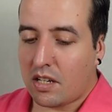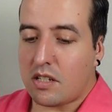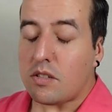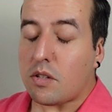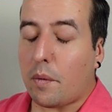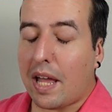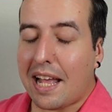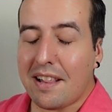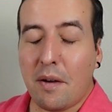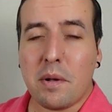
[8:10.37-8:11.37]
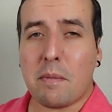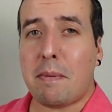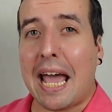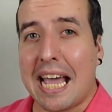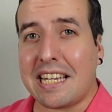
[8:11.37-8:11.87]
So as I was
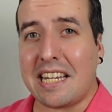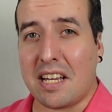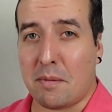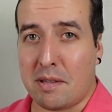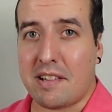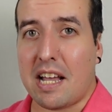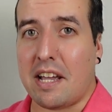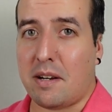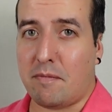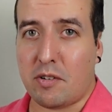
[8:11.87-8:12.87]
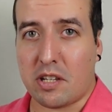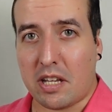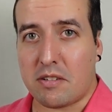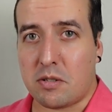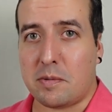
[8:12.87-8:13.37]
packing up this item for the
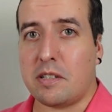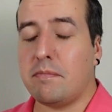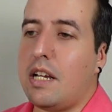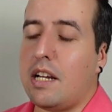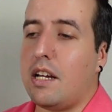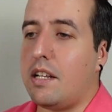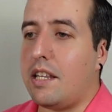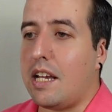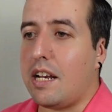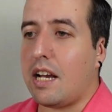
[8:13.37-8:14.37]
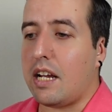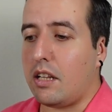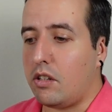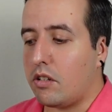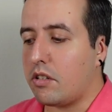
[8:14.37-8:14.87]
customer, and then I
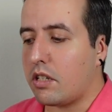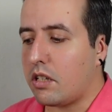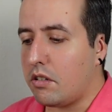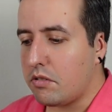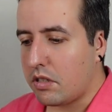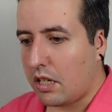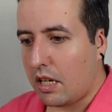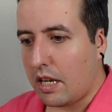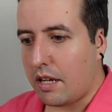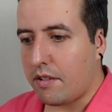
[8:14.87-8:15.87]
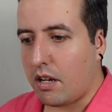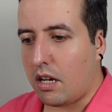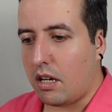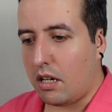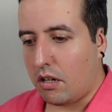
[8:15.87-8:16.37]
looked closely and I
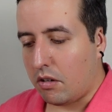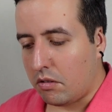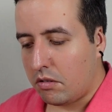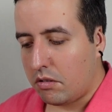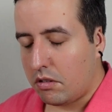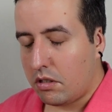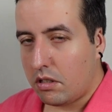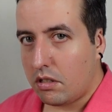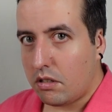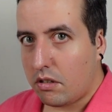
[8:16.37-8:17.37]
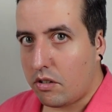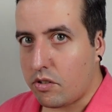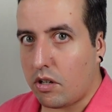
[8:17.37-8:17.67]
saw, there's a